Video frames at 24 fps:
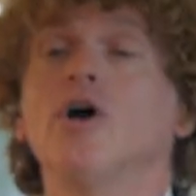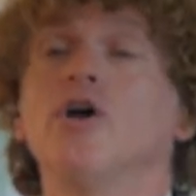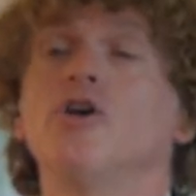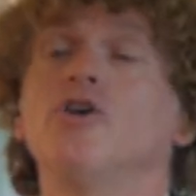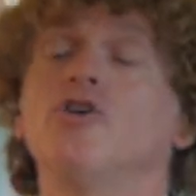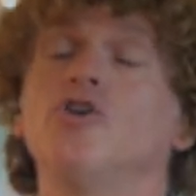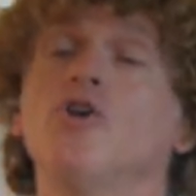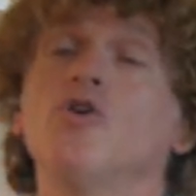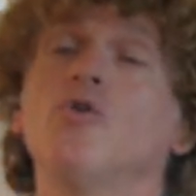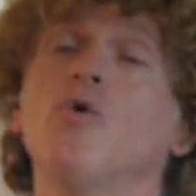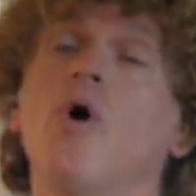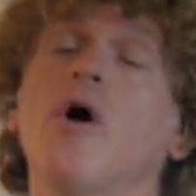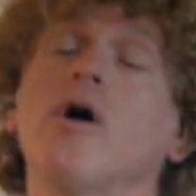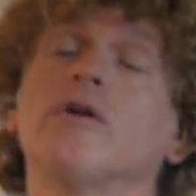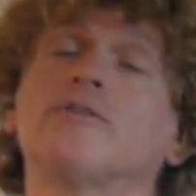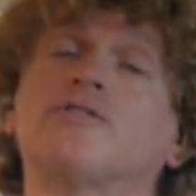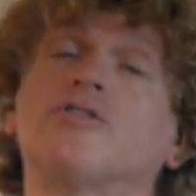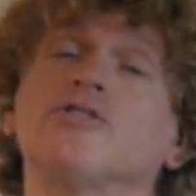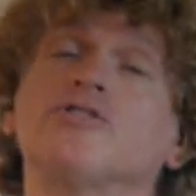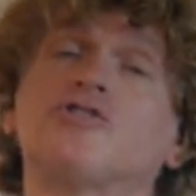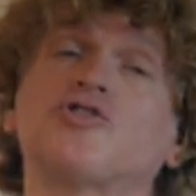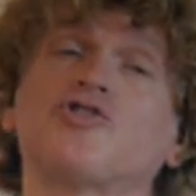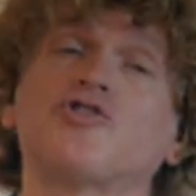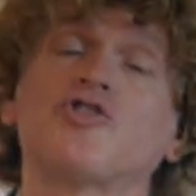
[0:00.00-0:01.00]
you are
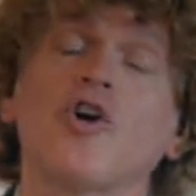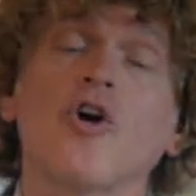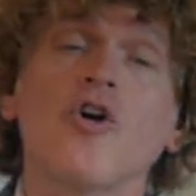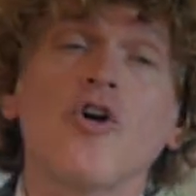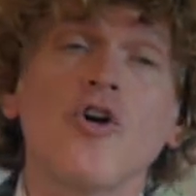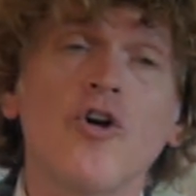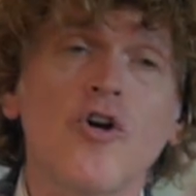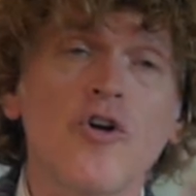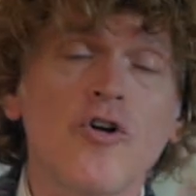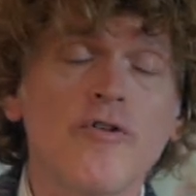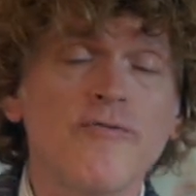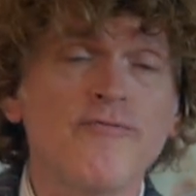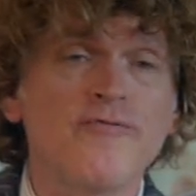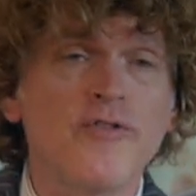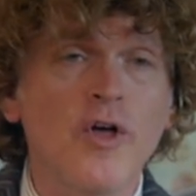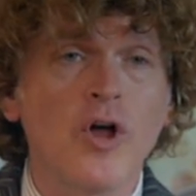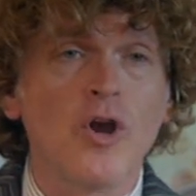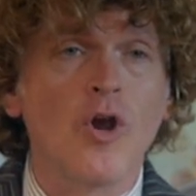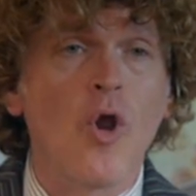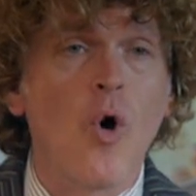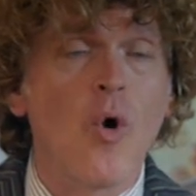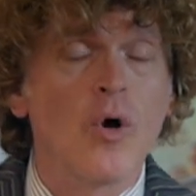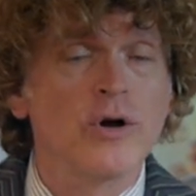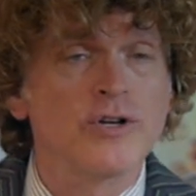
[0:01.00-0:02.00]
to serve the
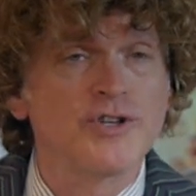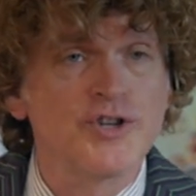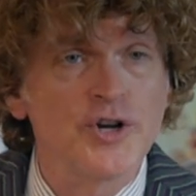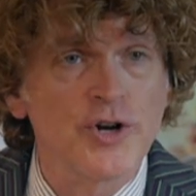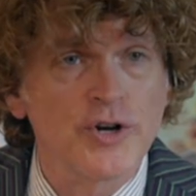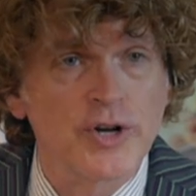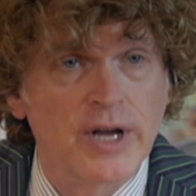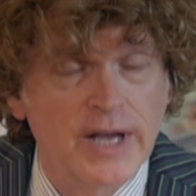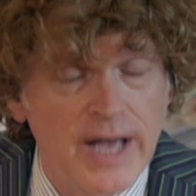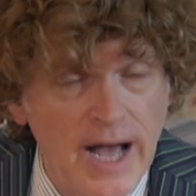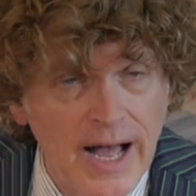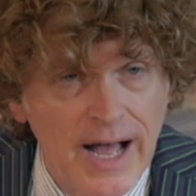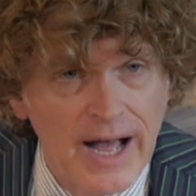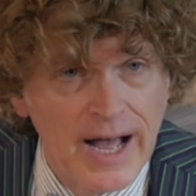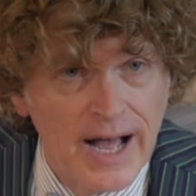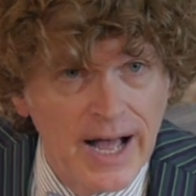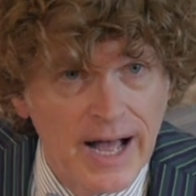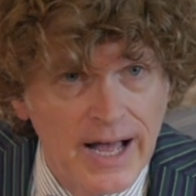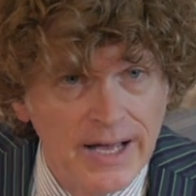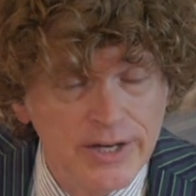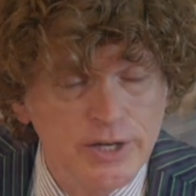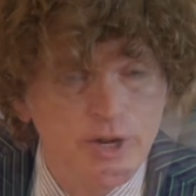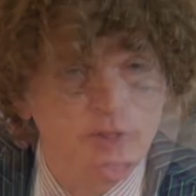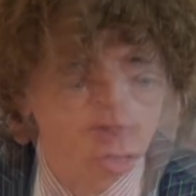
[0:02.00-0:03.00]
Lord your
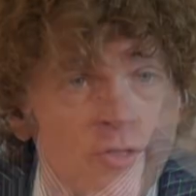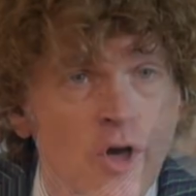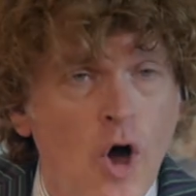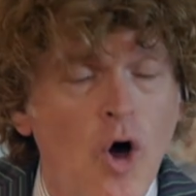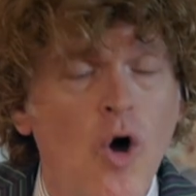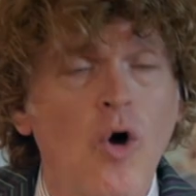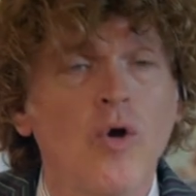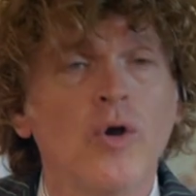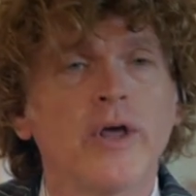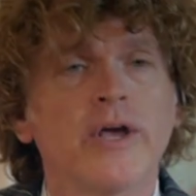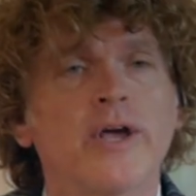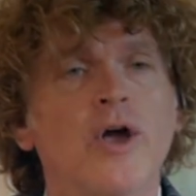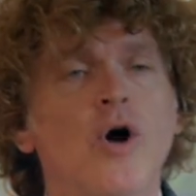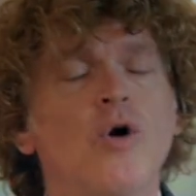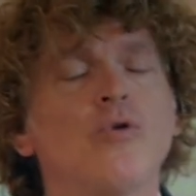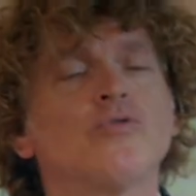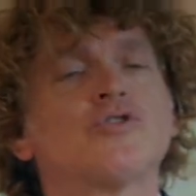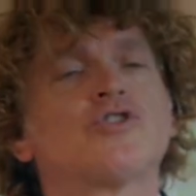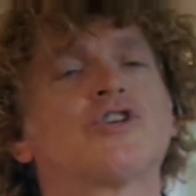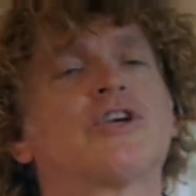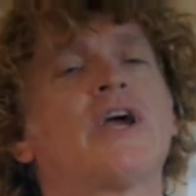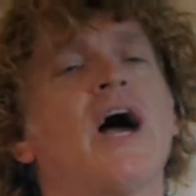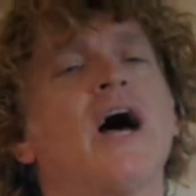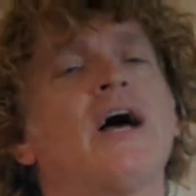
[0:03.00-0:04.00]
God the Holy
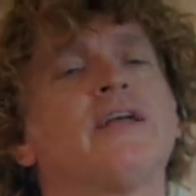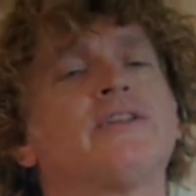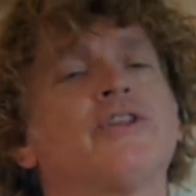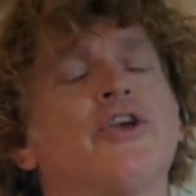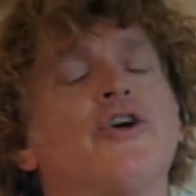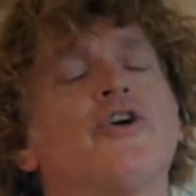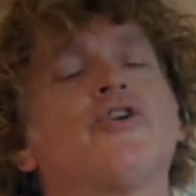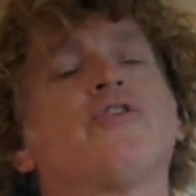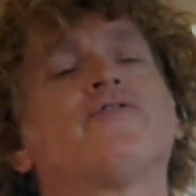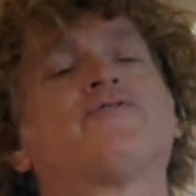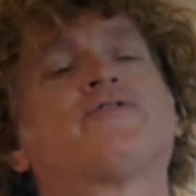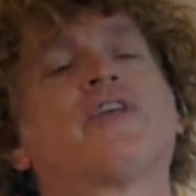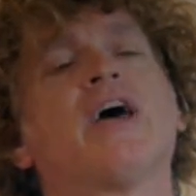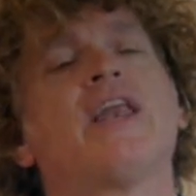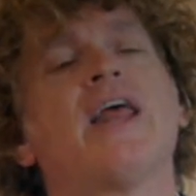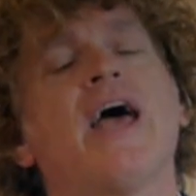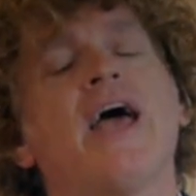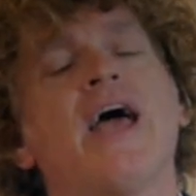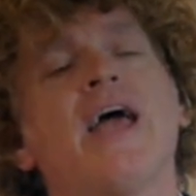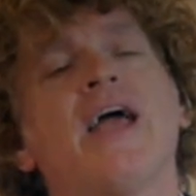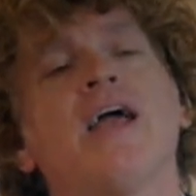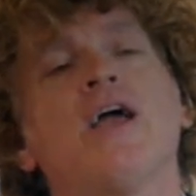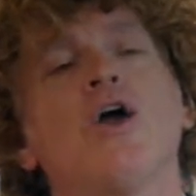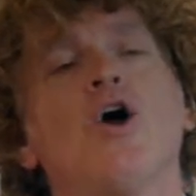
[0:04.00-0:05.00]
Ghost God in the earth
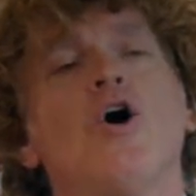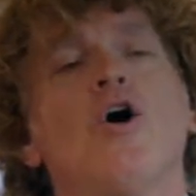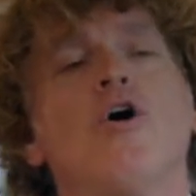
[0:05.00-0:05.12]
today